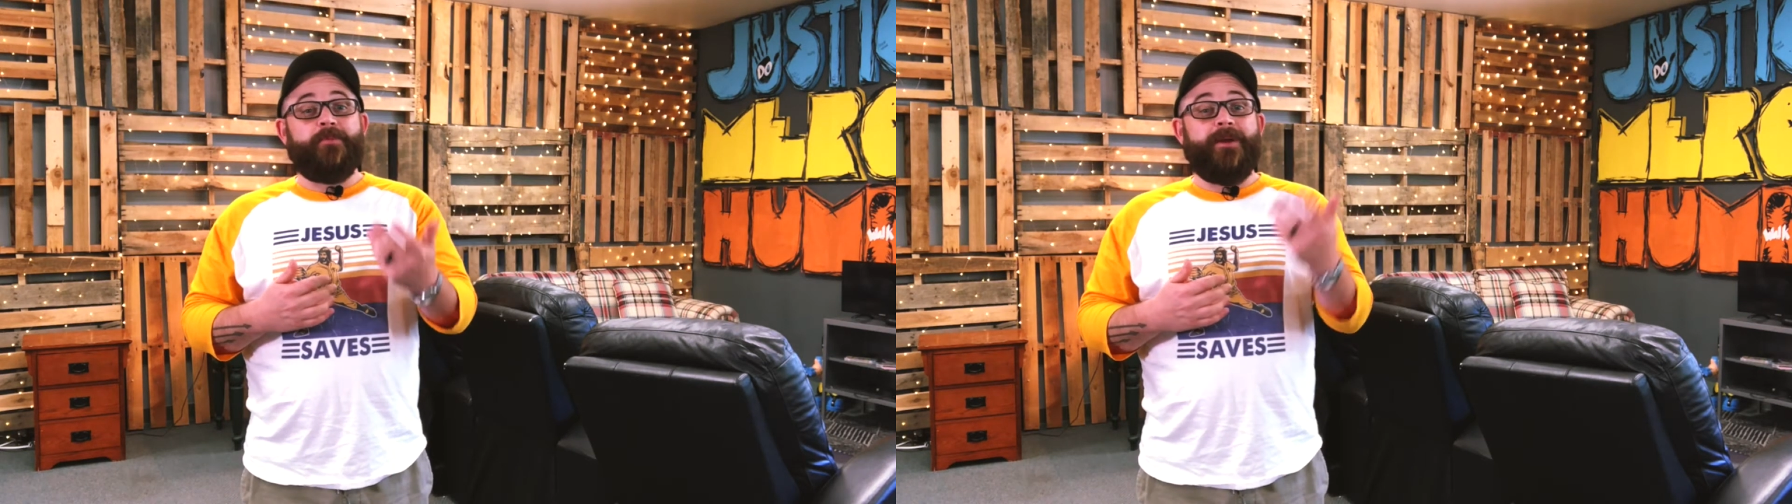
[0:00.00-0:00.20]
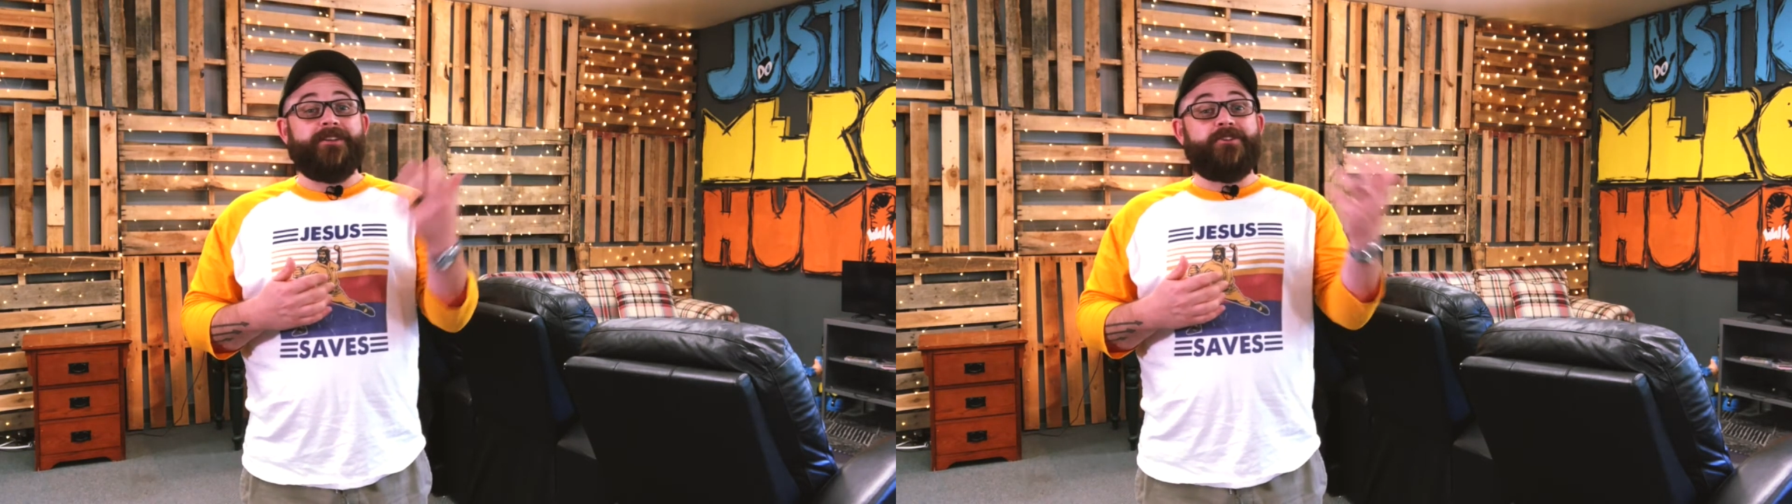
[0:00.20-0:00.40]

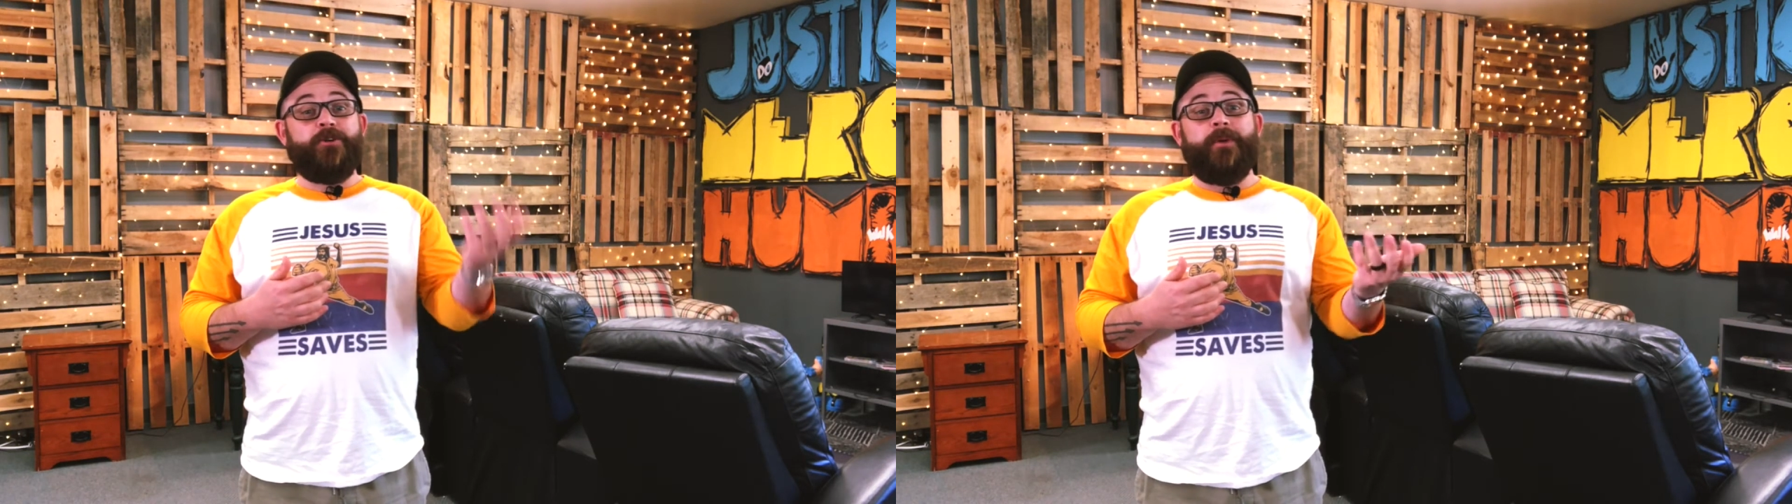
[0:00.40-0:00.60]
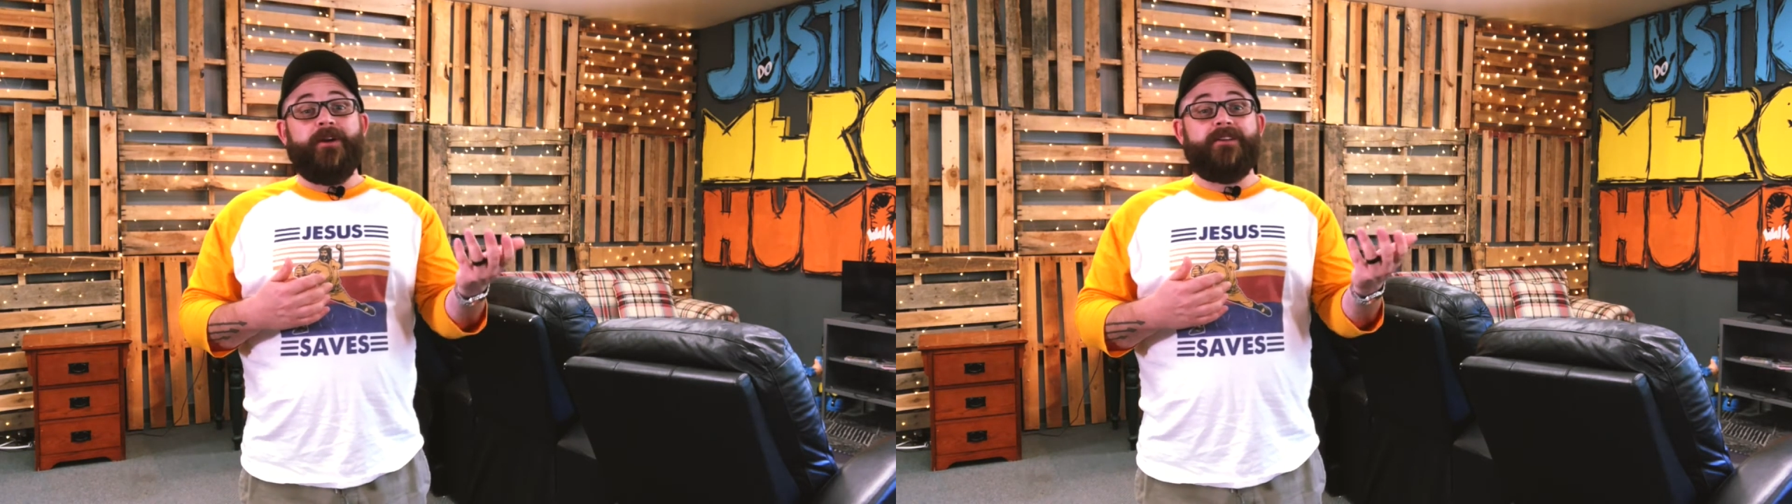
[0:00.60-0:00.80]
has two
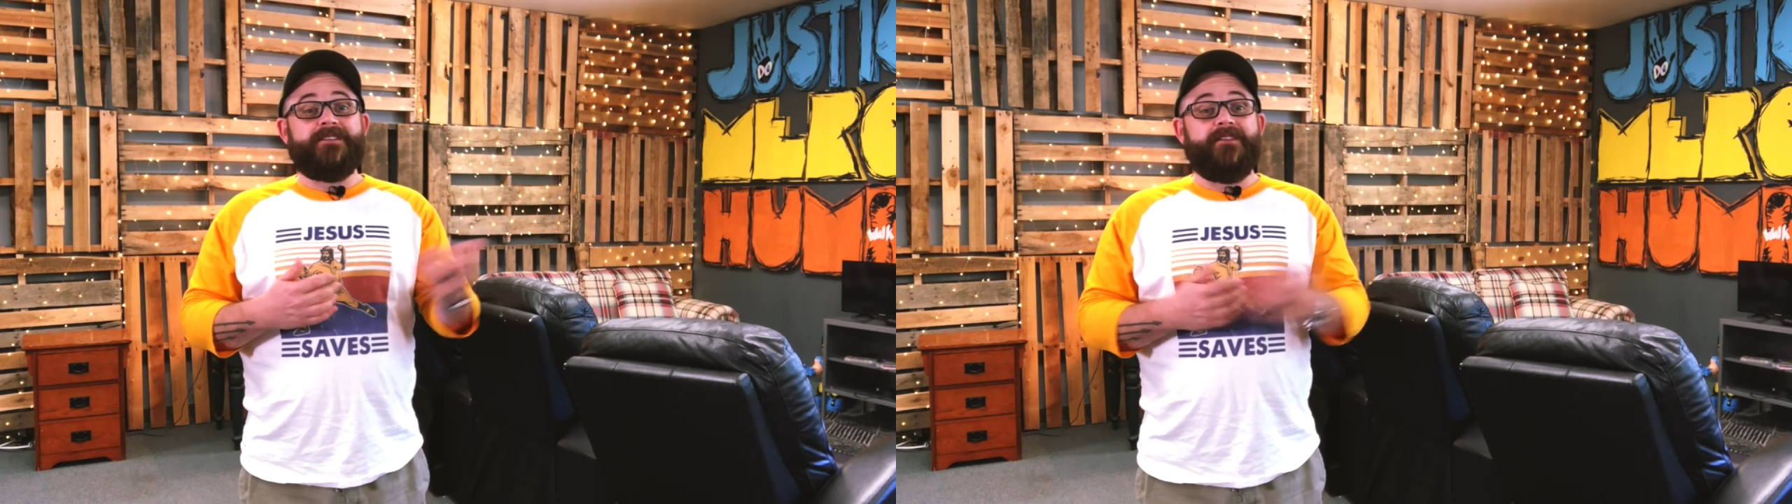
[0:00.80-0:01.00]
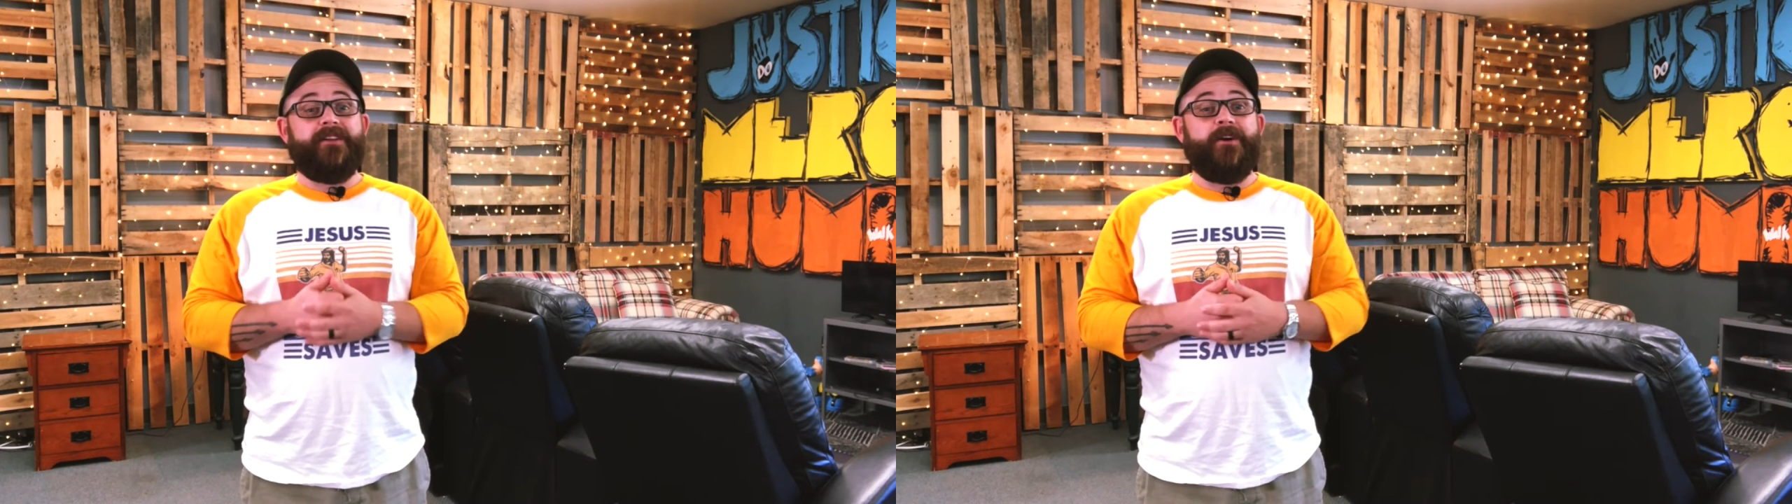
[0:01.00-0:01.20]
parents
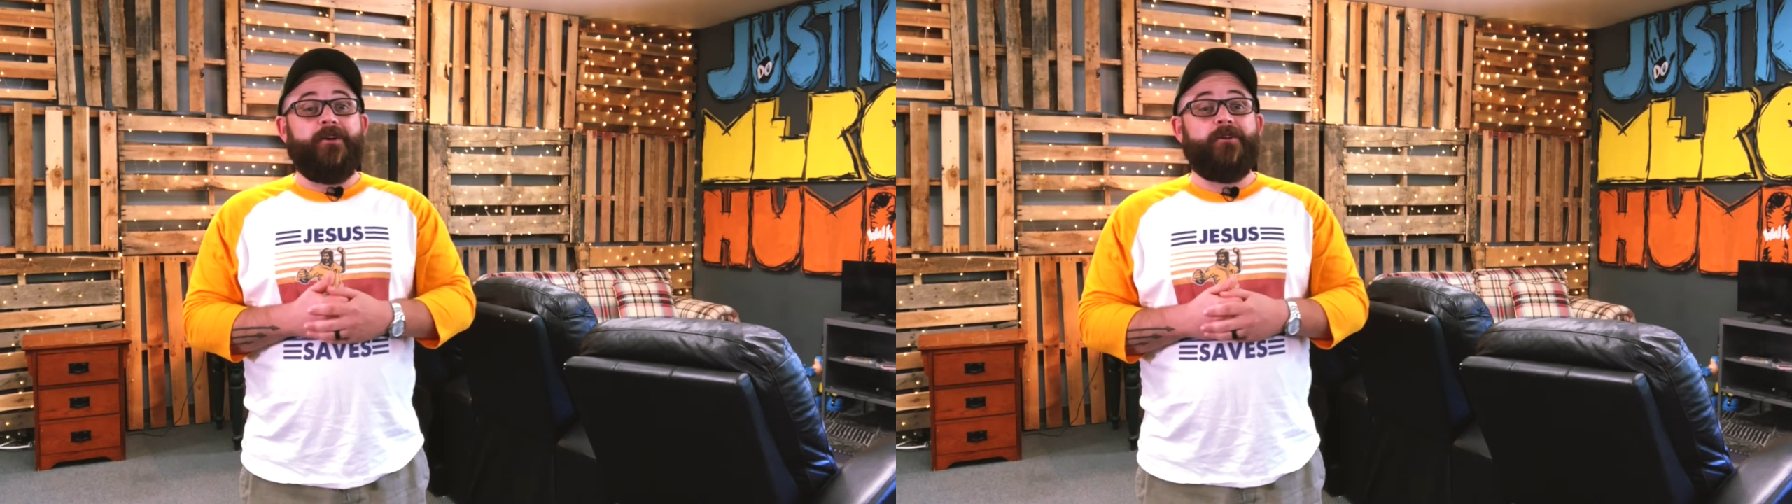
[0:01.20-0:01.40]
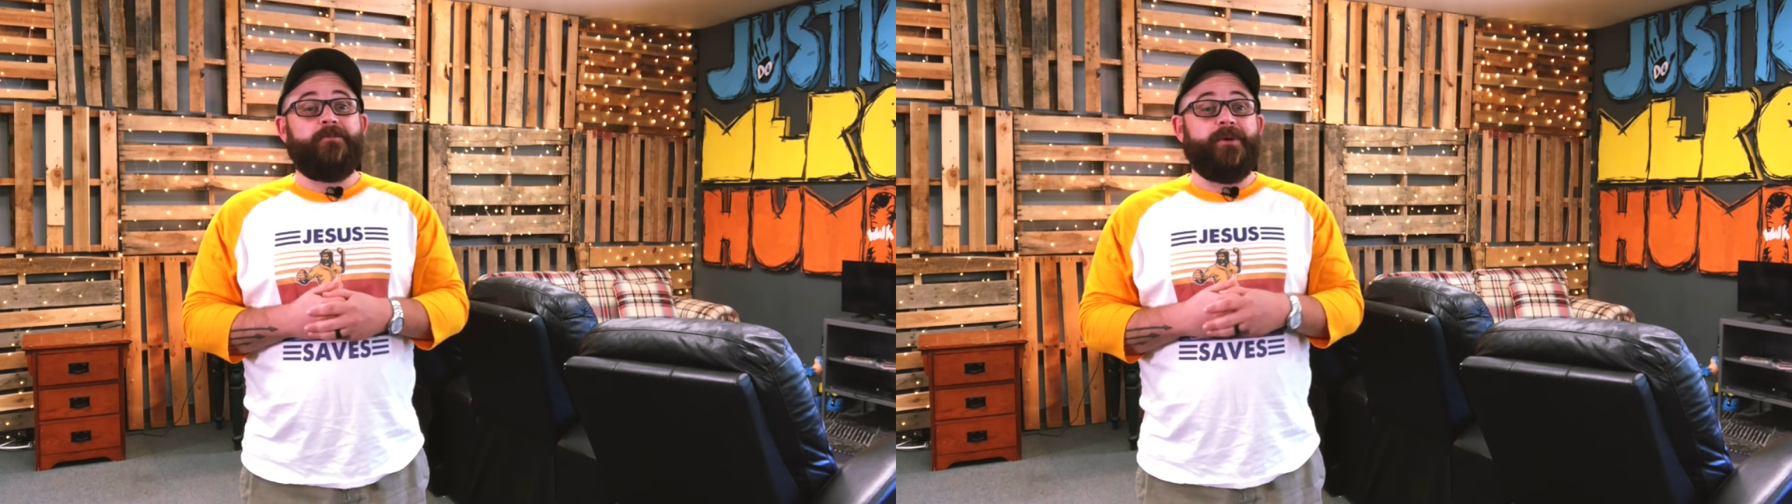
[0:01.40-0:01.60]
living at home,